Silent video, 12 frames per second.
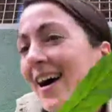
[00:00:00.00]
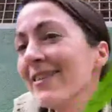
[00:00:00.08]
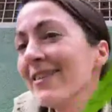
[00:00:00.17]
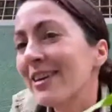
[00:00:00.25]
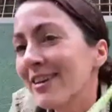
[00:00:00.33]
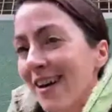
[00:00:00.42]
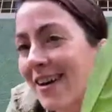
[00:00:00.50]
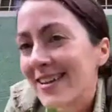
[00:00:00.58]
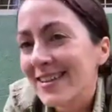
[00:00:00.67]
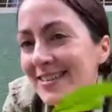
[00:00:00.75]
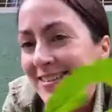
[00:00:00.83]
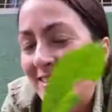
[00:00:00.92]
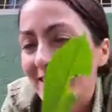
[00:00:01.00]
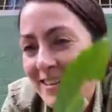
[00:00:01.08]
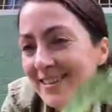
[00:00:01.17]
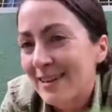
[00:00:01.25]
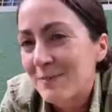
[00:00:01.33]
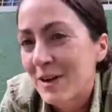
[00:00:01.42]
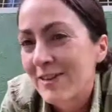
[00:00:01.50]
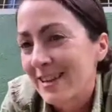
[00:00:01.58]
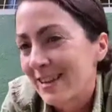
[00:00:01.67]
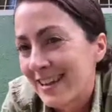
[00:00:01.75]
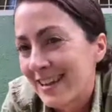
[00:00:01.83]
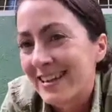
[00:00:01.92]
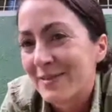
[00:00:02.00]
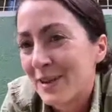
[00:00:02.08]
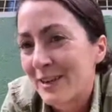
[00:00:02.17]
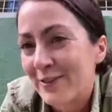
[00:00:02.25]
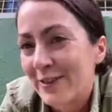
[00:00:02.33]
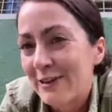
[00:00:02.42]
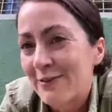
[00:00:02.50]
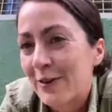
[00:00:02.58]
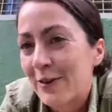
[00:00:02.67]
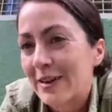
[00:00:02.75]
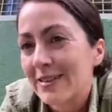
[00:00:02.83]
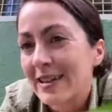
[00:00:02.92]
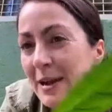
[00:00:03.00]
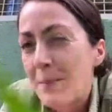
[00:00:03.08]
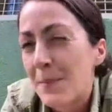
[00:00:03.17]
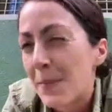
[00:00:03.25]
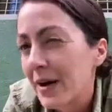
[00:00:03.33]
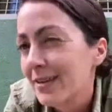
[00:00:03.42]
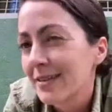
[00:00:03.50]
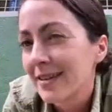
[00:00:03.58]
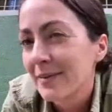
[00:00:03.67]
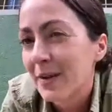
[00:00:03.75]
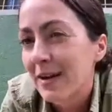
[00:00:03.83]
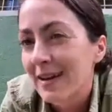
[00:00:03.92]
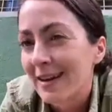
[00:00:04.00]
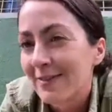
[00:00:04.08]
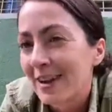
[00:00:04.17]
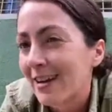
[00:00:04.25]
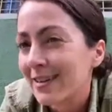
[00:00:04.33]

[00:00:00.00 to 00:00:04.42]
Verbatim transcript: that since I'm currently sat in the middle of a rainforest, it might seem like I've kind of half-assed my